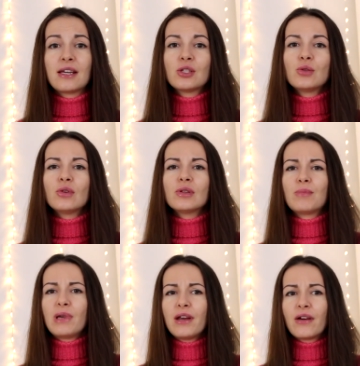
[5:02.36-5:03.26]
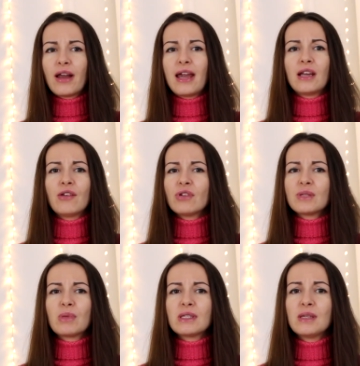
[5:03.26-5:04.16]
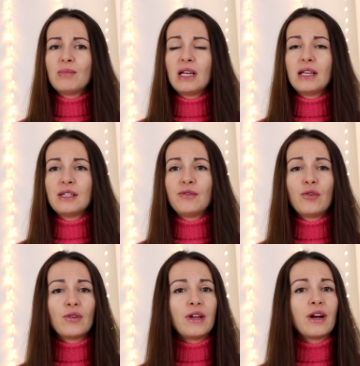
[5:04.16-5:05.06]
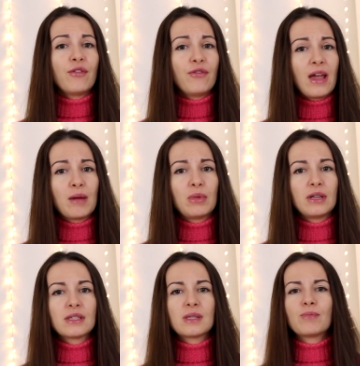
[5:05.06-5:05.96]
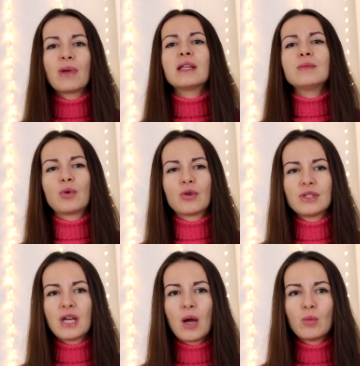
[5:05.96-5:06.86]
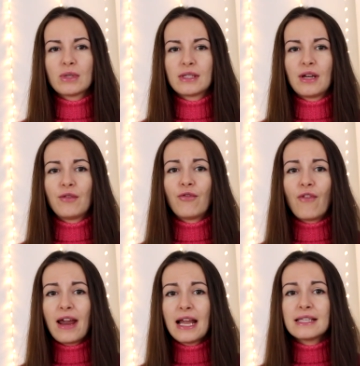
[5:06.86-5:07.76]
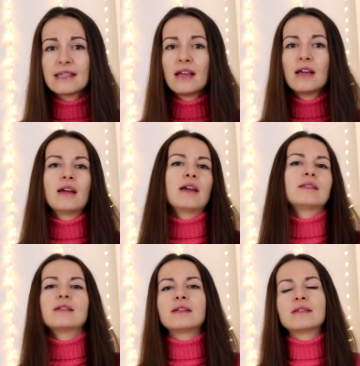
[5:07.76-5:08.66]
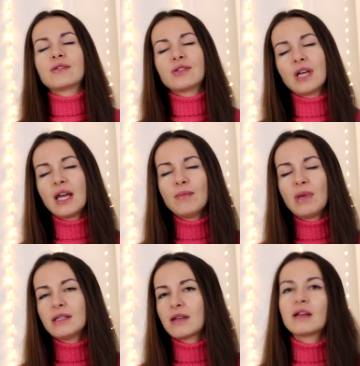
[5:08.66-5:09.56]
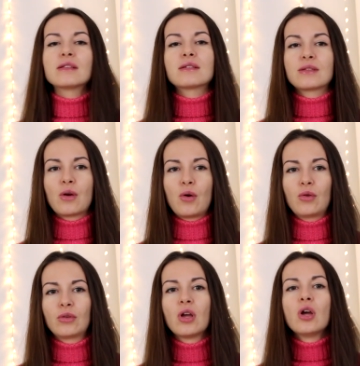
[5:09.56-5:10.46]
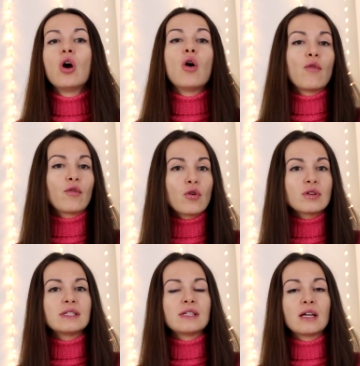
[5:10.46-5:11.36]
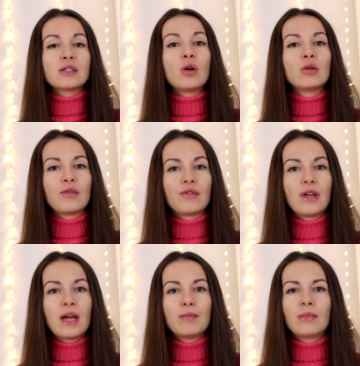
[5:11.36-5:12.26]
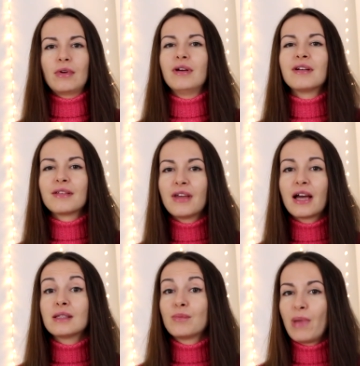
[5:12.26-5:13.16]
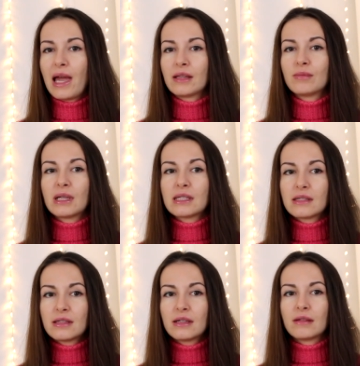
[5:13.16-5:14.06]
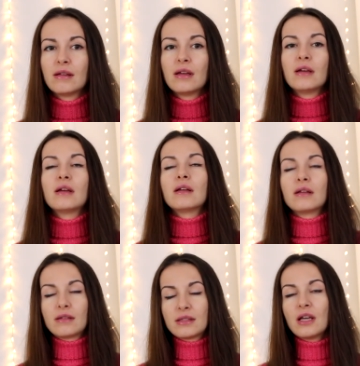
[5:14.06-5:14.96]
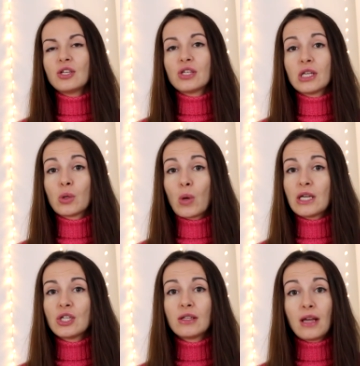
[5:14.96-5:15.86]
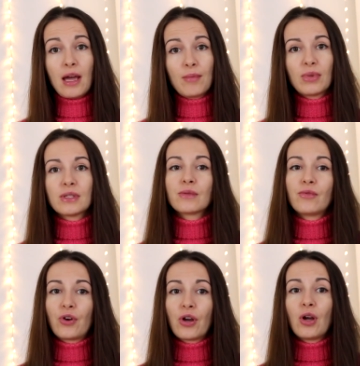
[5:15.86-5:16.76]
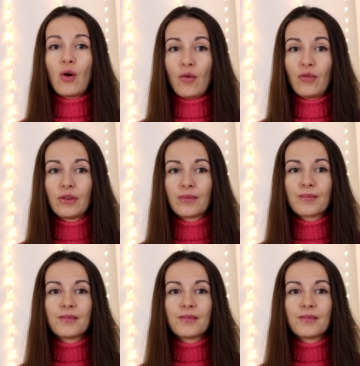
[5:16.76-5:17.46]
they do not bear any responsibility for their families, spend more time with their friends and entertainment and so on. Of course, not all of them are that bad, but still, such situations happen very often.